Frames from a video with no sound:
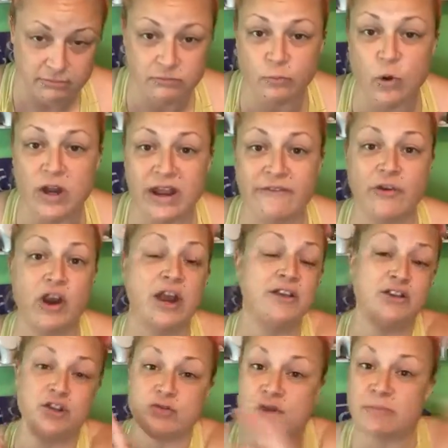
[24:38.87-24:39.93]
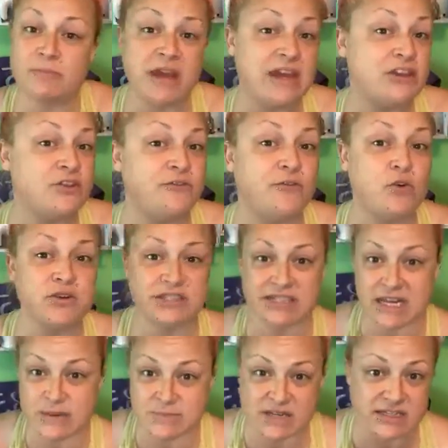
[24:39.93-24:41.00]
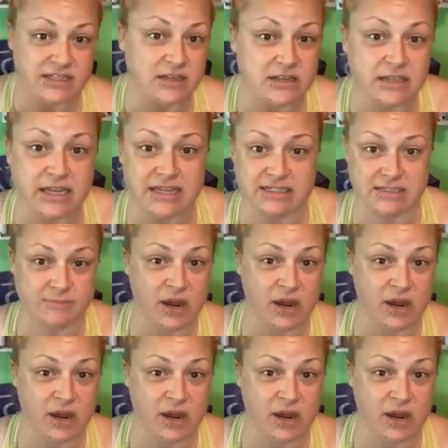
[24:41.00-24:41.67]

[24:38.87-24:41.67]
whatever. And you can make the full statements a list.